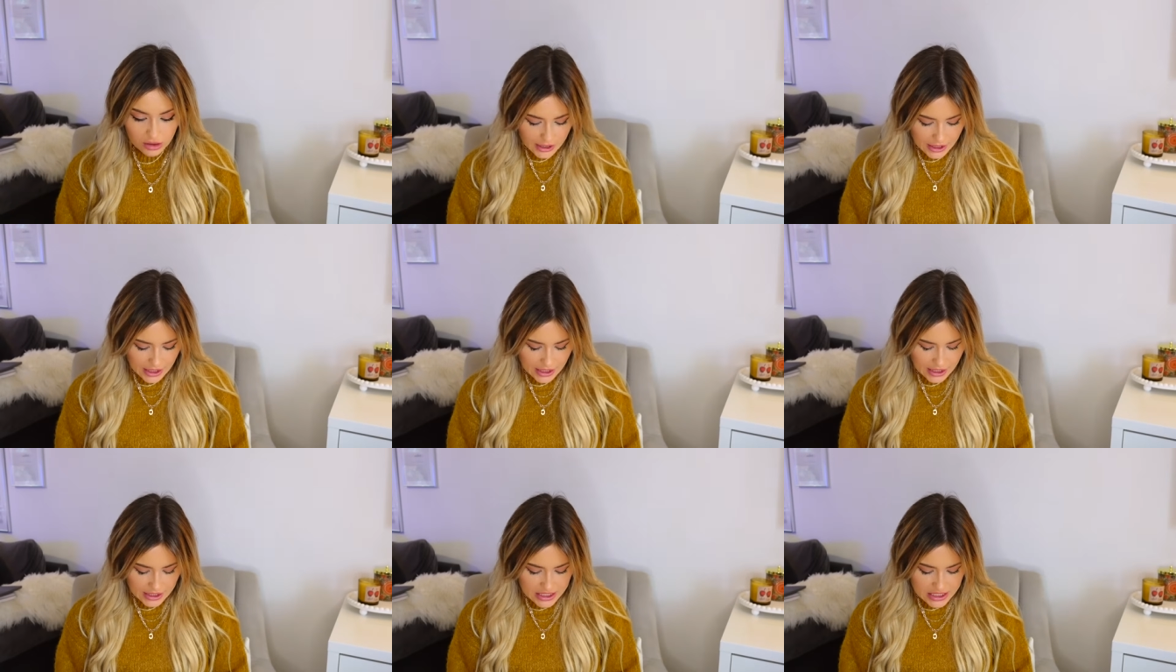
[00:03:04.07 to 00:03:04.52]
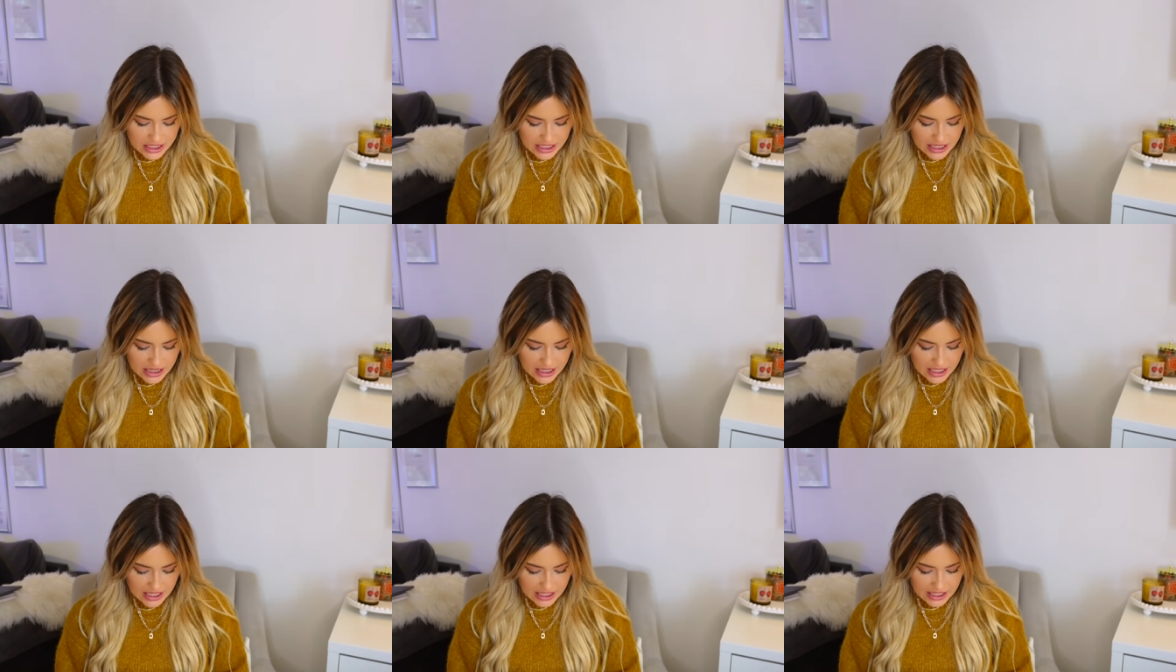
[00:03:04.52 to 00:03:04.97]
And
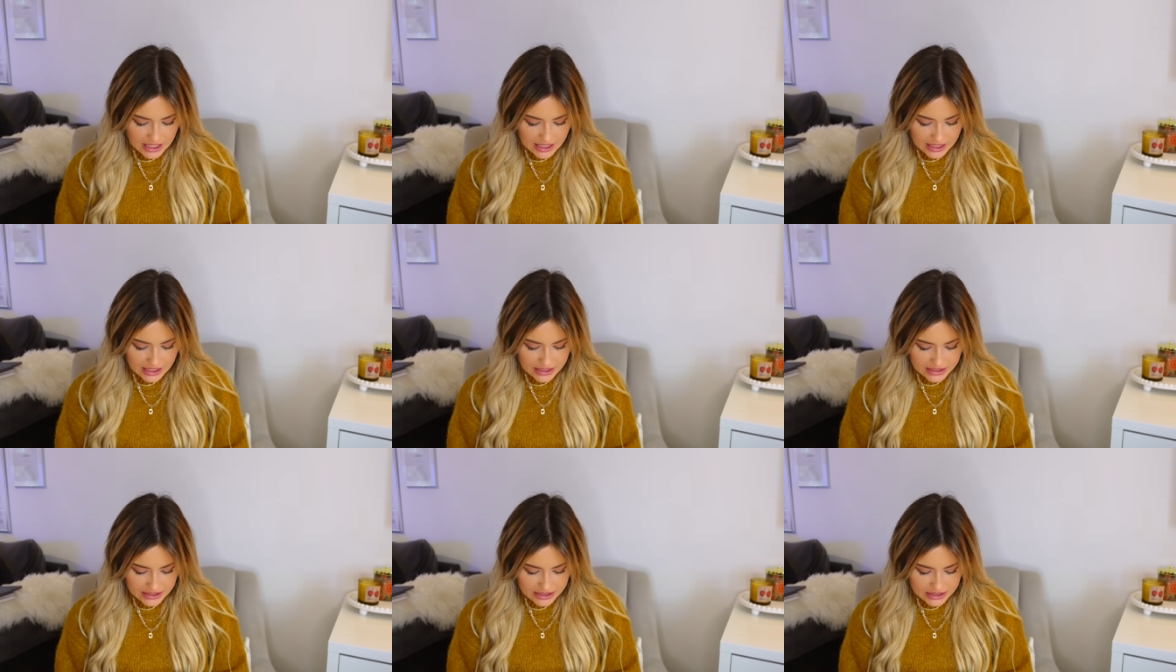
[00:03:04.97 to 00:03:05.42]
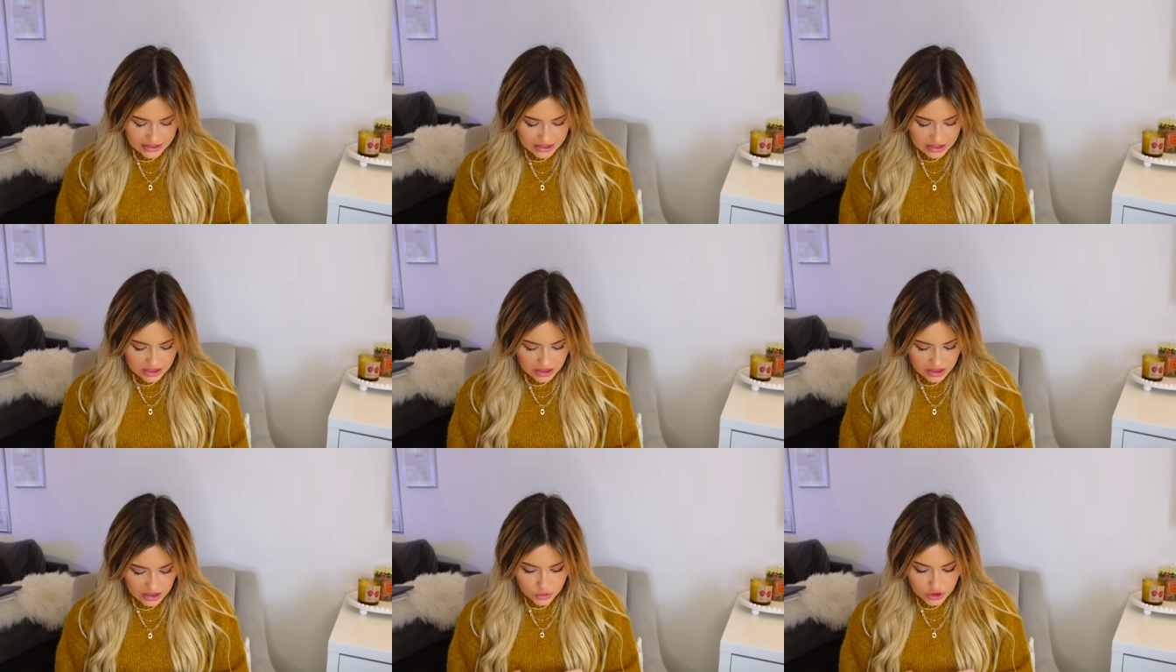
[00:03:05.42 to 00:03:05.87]

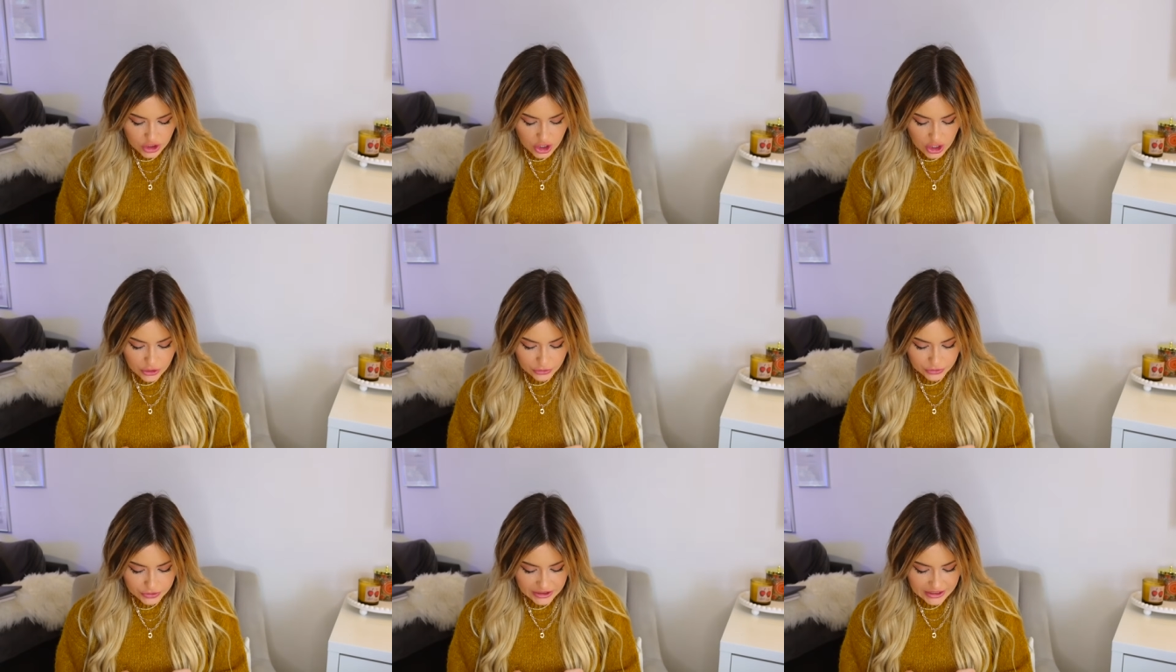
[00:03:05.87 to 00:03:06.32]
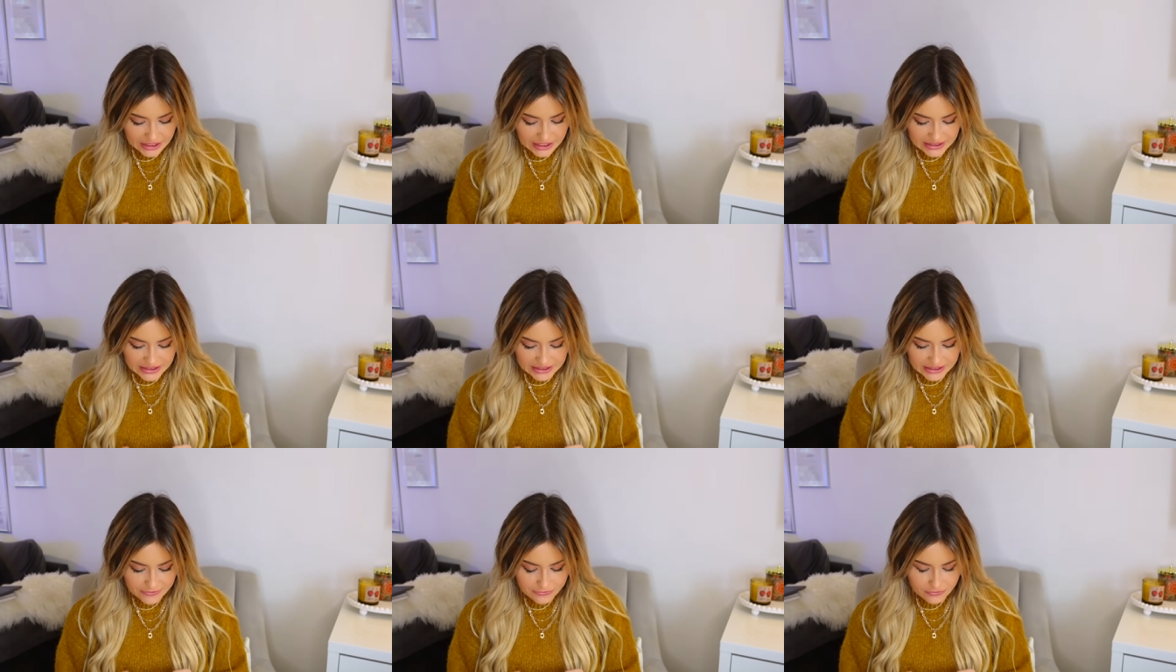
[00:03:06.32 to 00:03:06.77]
that was only, I
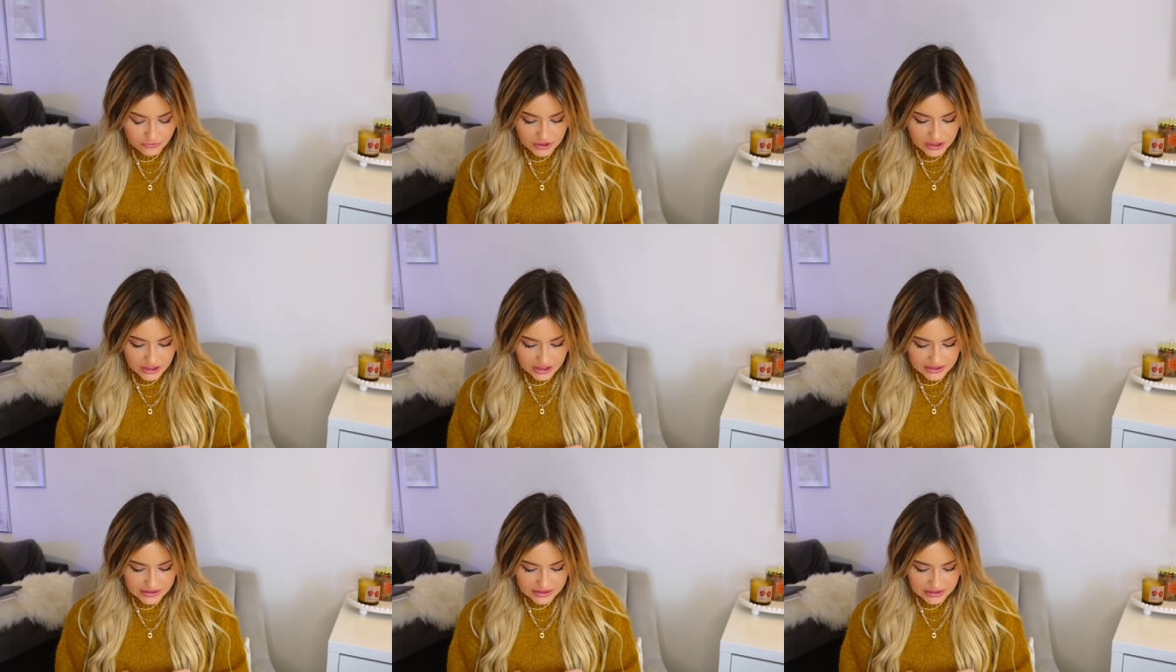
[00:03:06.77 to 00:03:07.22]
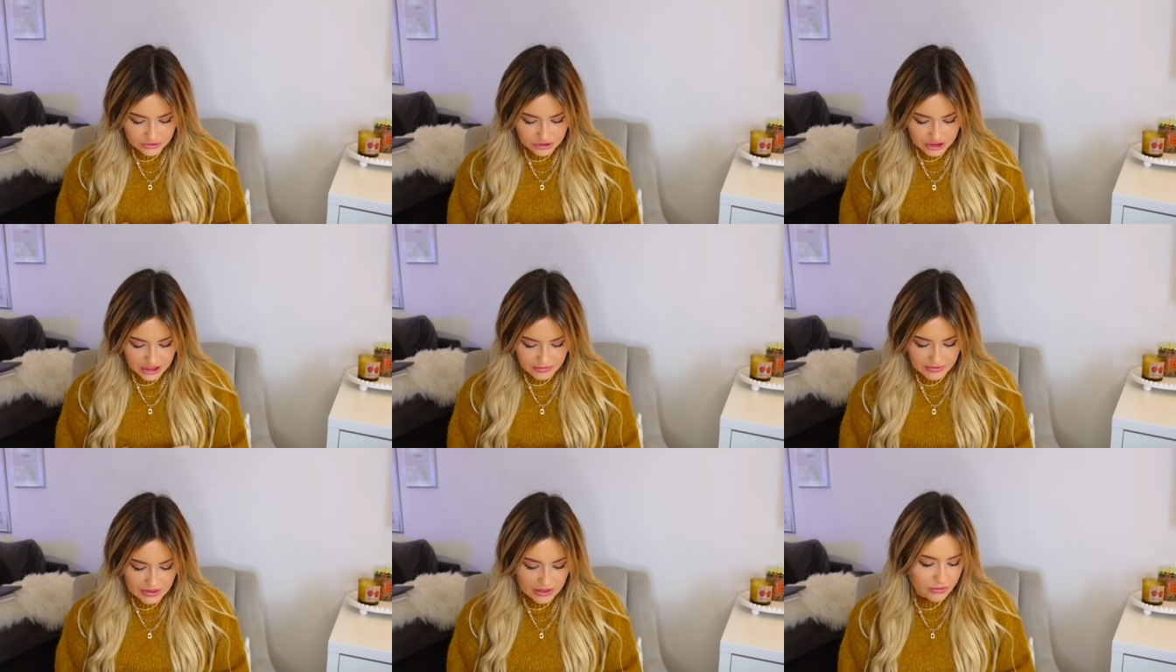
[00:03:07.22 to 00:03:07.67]
didn't even realise how
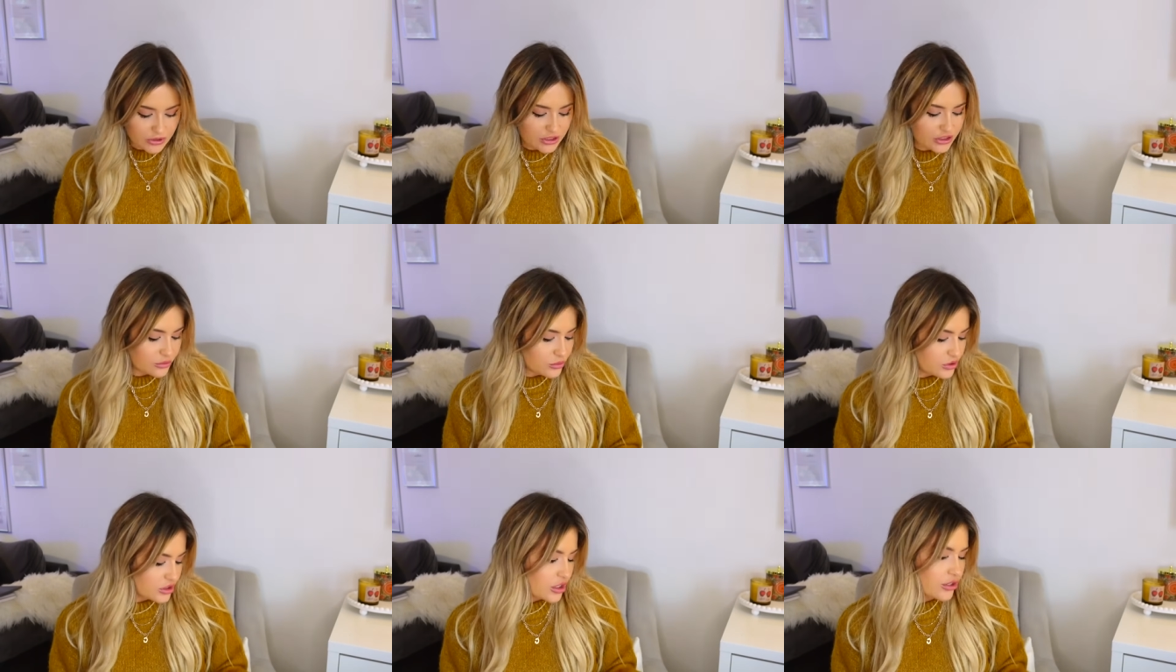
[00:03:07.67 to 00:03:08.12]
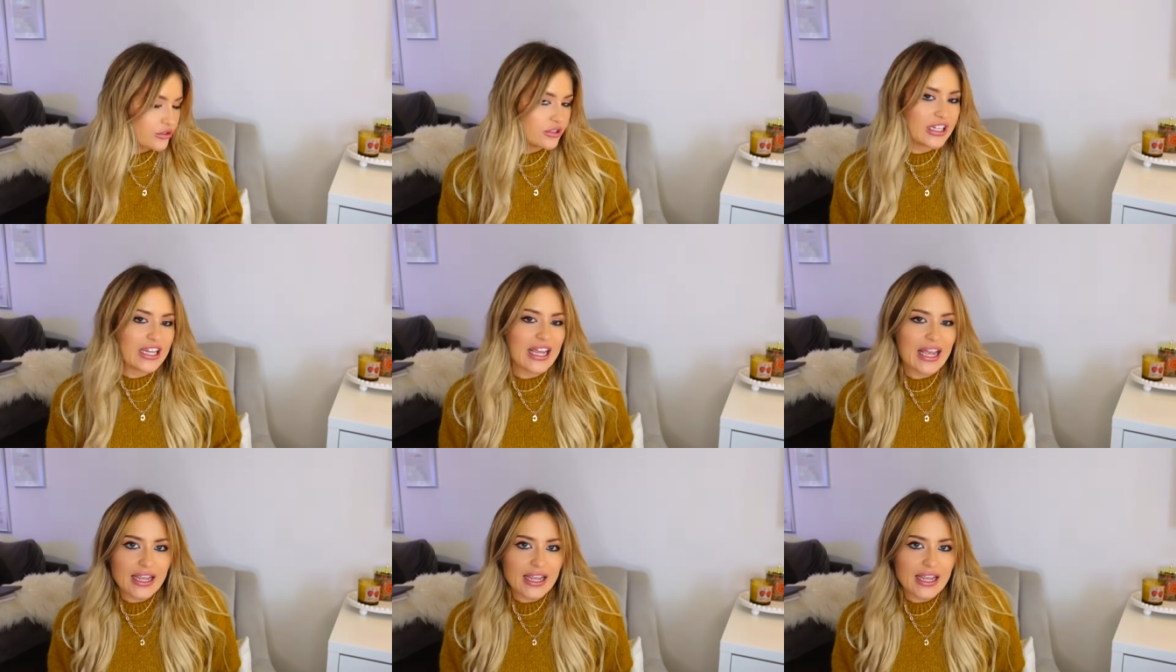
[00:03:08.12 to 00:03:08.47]
cheap that was only